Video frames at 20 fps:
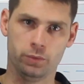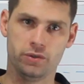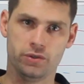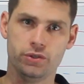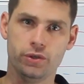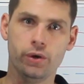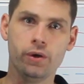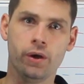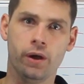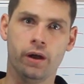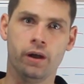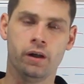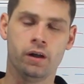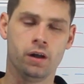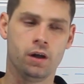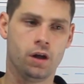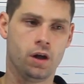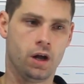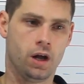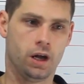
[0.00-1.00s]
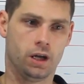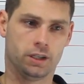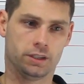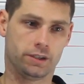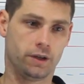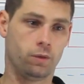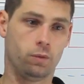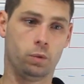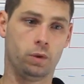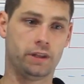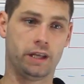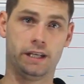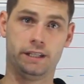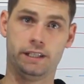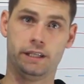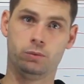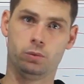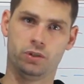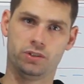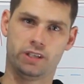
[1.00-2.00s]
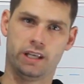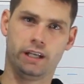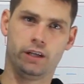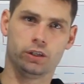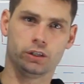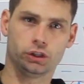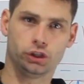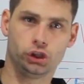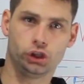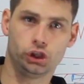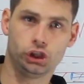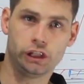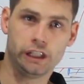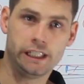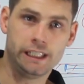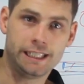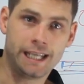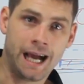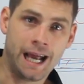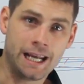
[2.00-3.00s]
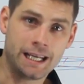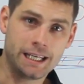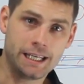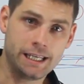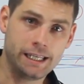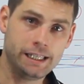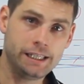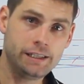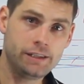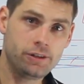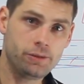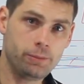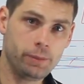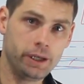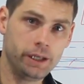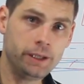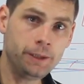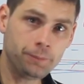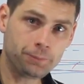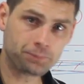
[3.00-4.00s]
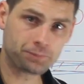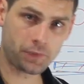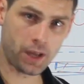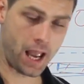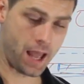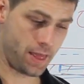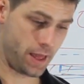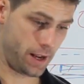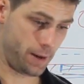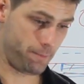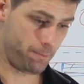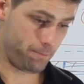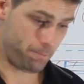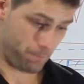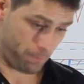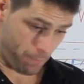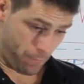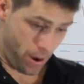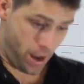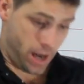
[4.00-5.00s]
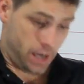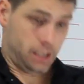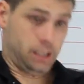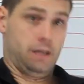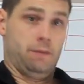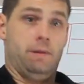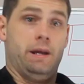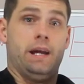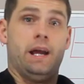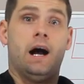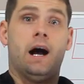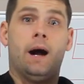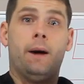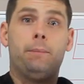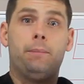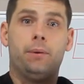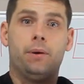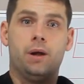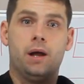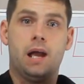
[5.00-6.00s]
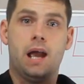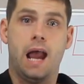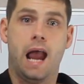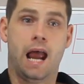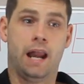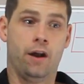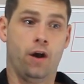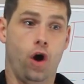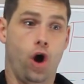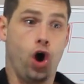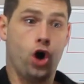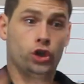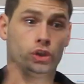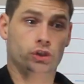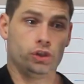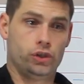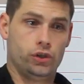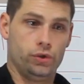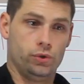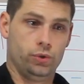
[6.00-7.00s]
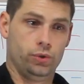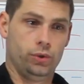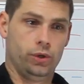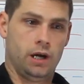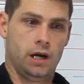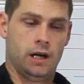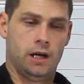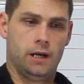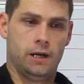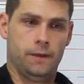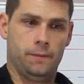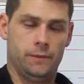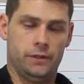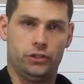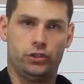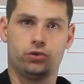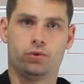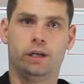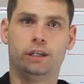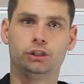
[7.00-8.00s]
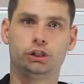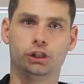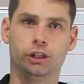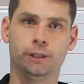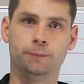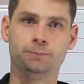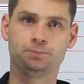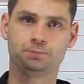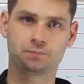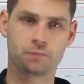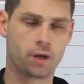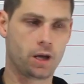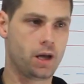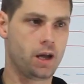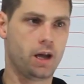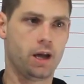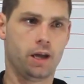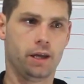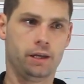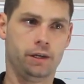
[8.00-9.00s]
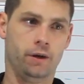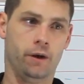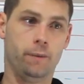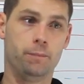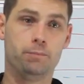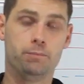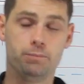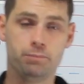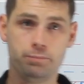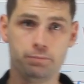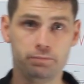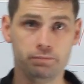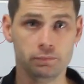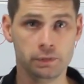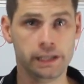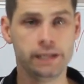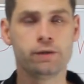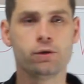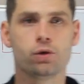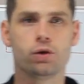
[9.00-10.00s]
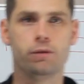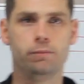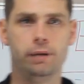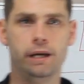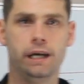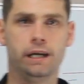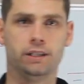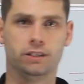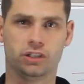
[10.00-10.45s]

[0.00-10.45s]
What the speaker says: dirt. So what they did was they got a sheet underneath me, and they picked me up and onto the stretcher. Leonora being a